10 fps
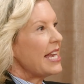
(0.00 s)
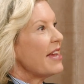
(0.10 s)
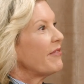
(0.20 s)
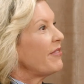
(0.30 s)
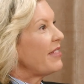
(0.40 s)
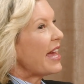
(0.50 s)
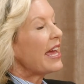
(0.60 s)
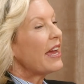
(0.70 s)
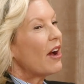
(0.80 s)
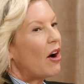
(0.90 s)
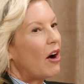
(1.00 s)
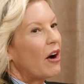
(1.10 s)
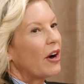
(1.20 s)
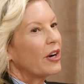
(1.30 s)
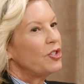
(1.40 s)
And if they
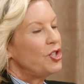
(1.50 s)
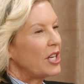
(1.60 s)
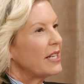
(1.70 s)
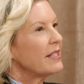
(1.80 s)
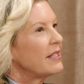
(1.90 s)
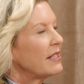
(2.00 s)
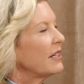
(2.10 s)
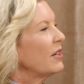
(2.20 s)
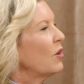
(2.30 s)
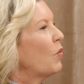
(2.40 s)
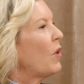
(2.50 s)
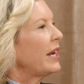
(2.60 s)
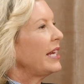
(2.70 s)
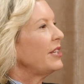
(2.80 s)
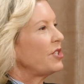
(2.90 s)
are just
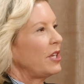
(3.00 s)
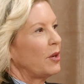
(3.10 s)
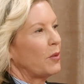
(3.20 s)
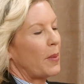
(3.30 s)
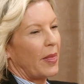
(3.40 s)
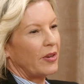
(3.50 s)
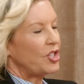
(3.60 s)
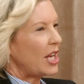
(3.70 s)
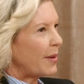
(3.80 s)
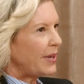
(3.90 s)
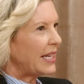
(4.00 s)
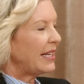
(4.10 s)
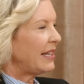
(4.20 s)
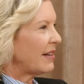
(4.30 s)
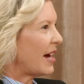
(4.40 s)
wanting to
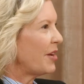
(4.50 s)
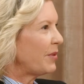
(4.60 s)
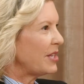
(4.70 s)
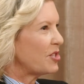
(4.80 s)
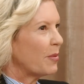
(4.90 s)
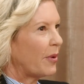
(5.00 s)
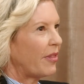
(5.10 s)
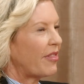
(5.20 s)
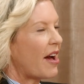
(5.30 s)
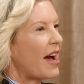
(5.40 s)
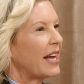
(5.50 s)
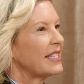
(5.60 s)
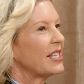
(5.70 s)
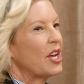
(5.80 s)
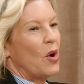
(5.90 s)
champion unreasonable thoughts